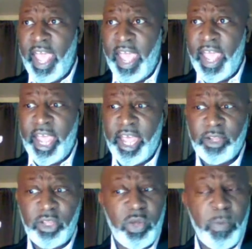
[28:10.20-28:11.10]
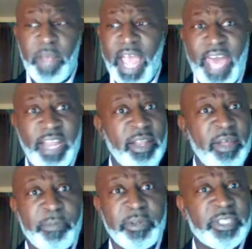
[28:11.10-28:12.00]
and you got a
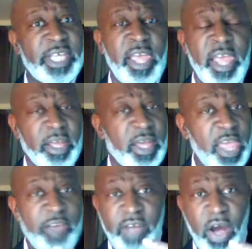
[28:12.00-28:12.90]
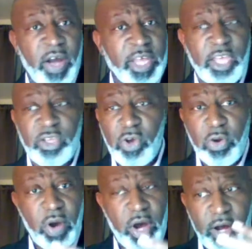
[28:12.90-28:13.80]
little position if God give
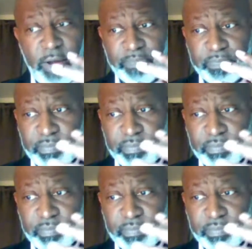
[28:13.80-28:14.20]
you uh,